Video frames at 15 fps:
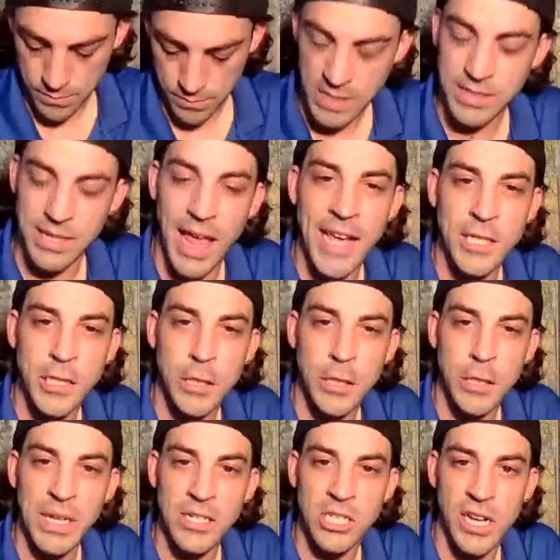His last
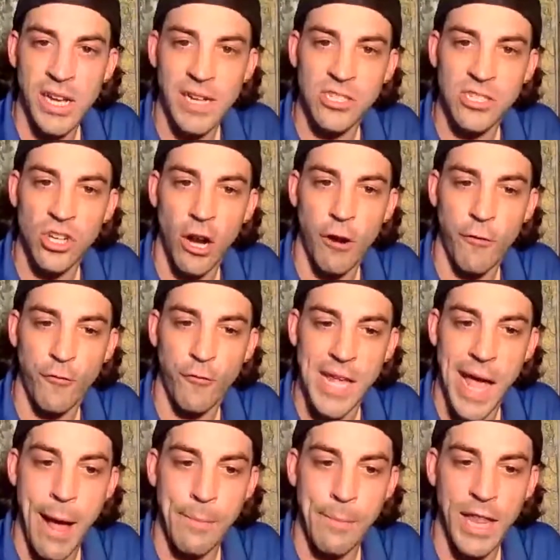PGA start for
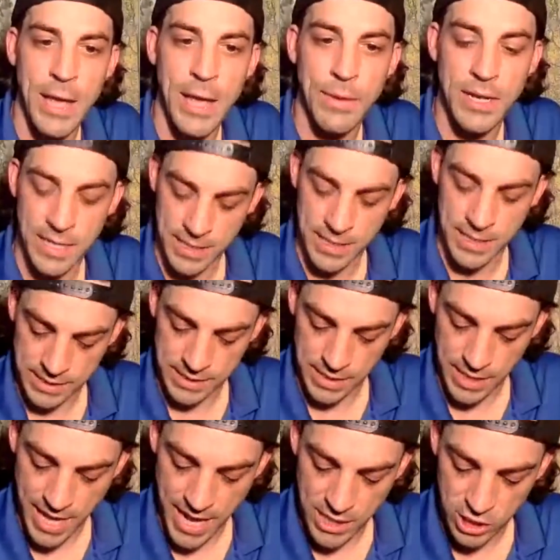Tom Lehman is
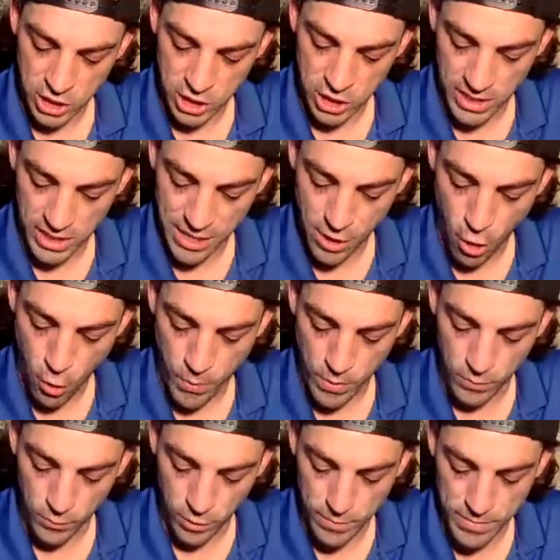last year at the
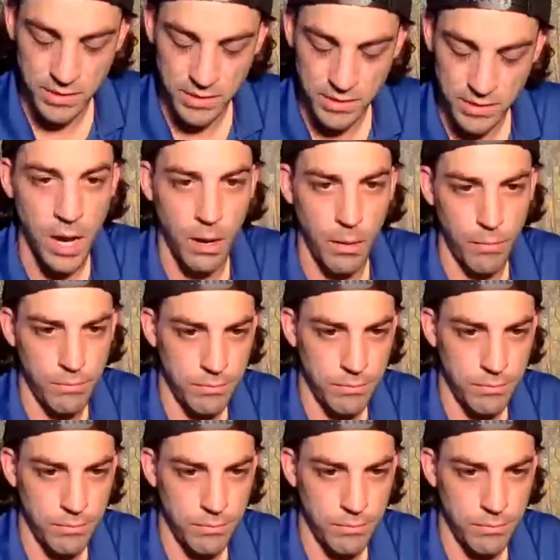Open where he missed the cut.